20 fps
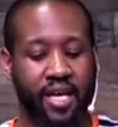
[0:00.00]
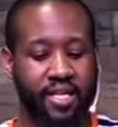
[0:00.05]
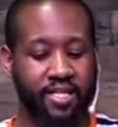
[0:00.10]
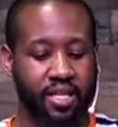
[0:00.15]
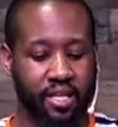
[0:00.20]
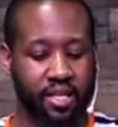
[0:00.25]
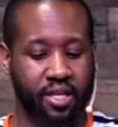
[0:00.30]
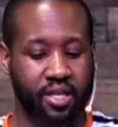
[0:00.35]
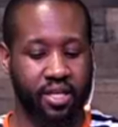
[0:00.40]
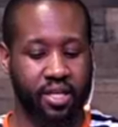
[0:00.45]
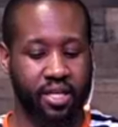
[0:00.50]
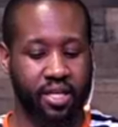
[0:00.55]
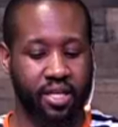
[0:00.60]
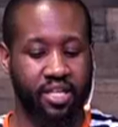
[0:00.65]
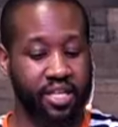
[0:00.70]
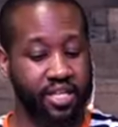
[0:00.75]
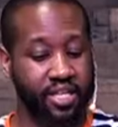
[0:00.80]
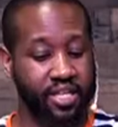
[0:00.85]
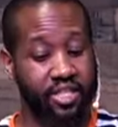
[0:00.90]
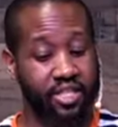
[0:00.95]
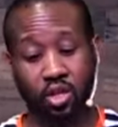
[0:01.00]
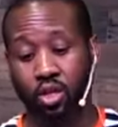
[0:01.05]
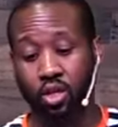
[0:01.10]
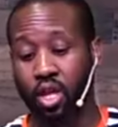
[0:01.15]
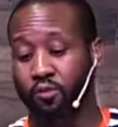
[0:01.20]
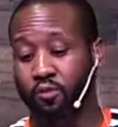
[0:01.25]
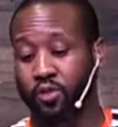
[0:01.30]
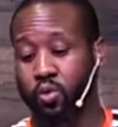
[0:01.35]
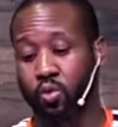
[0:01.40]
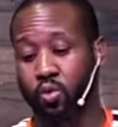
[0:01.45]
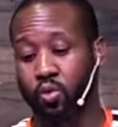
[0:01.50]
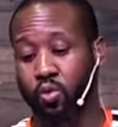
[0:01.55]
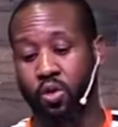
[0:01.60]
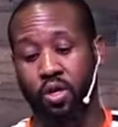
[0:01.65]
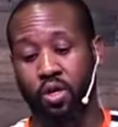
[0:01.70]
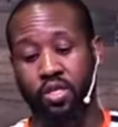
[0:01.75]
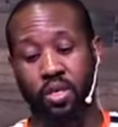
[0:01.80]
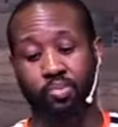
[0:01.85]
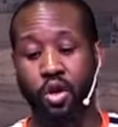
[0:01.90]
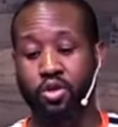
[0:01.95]
it is the unconditional love
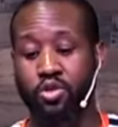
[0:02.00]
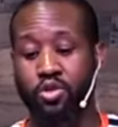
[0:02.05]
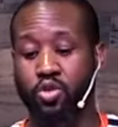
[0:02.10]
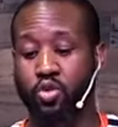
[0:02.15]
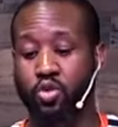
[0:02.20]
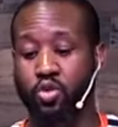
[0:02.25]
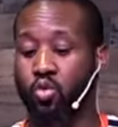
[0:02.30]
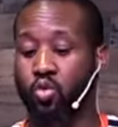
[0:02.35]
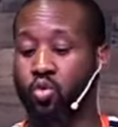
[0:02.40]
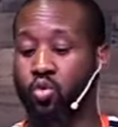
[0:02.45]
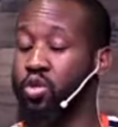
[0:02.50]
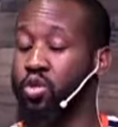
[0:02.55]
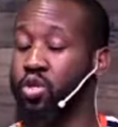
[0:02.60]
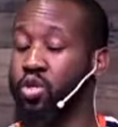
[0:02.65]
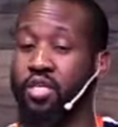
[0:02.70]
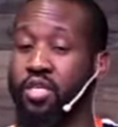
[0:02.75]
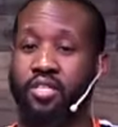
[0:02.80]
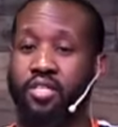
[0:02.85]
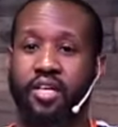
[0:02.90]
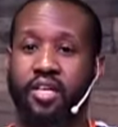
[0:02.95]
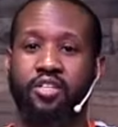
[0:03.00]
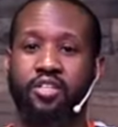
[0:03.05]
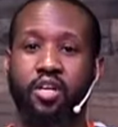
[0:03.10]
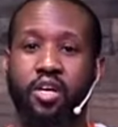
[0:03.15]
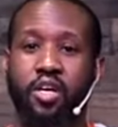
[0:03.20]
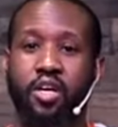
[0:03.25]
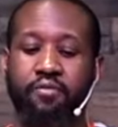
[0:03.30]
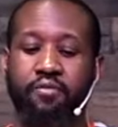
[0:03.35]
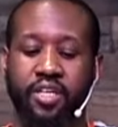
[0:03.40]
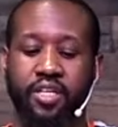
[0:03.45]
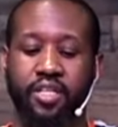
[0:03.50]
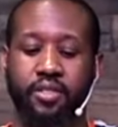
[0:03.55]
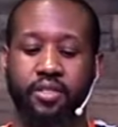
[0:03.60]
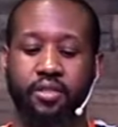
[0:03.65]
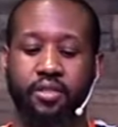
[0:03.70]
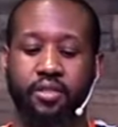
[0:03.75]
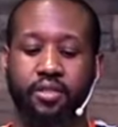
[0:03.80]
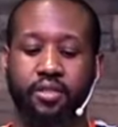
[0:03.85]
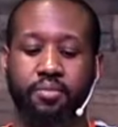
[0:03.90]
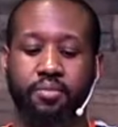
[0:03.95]
towards a person who does not deserve it.